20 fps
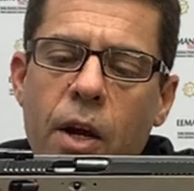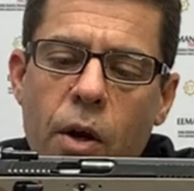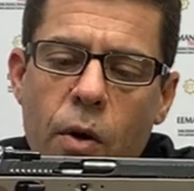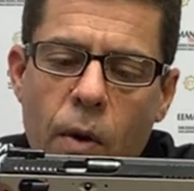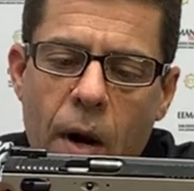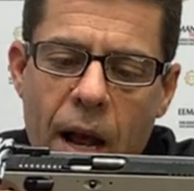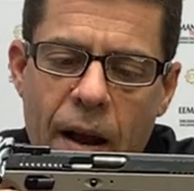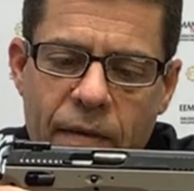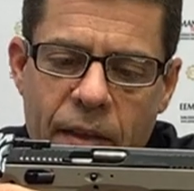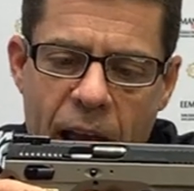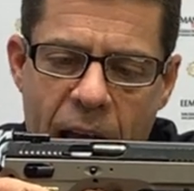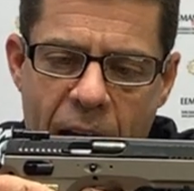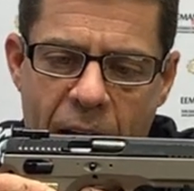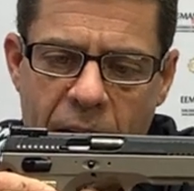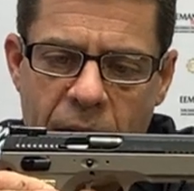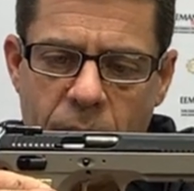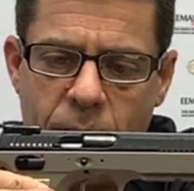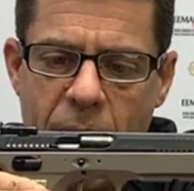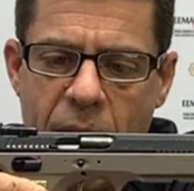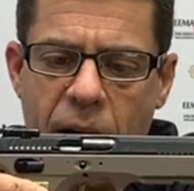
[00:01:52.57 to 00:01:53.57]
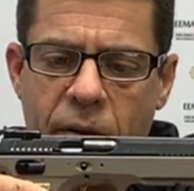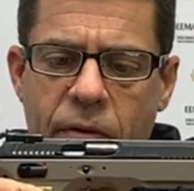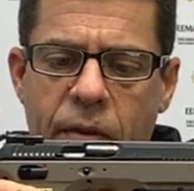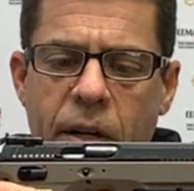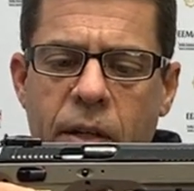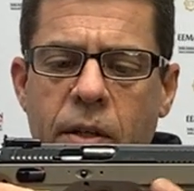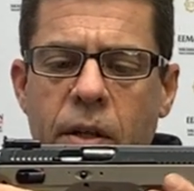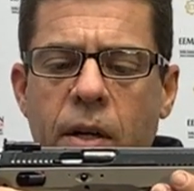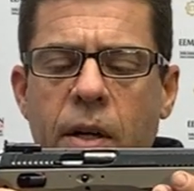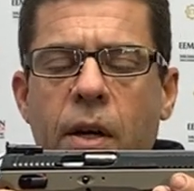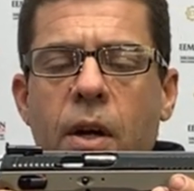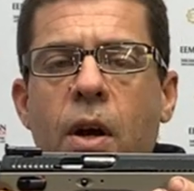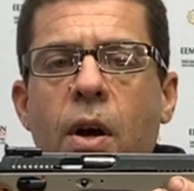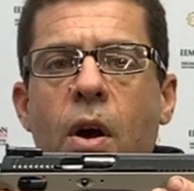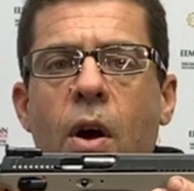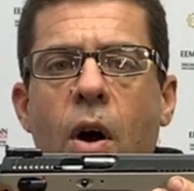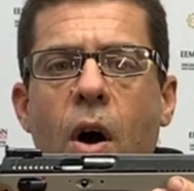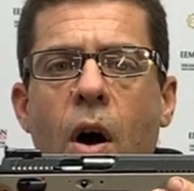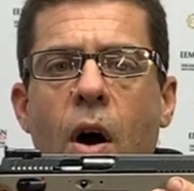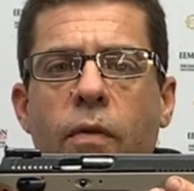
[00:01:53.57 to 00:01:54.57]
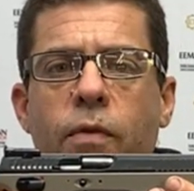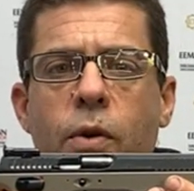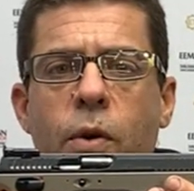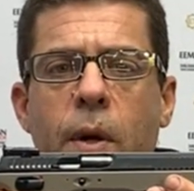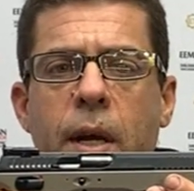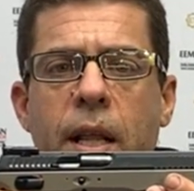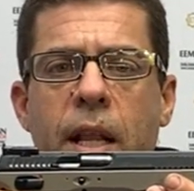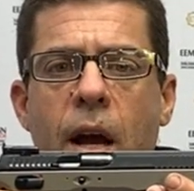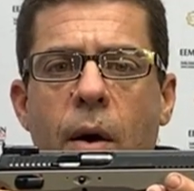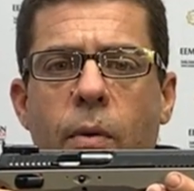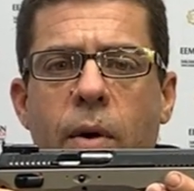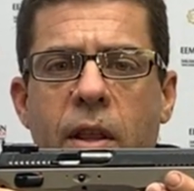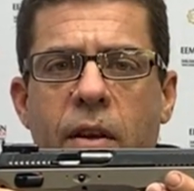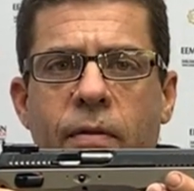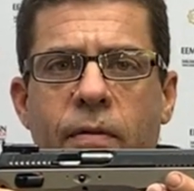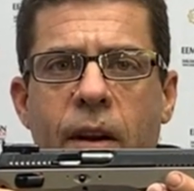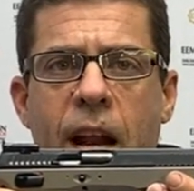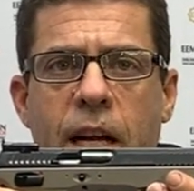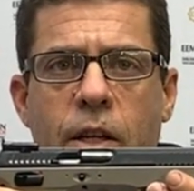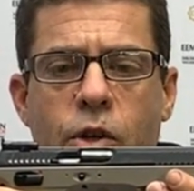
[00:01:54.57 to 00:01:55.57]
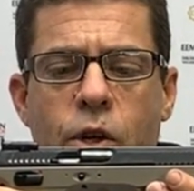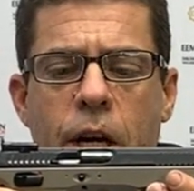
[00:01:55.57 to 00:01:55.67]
you will have the added benefit of doing that with a flat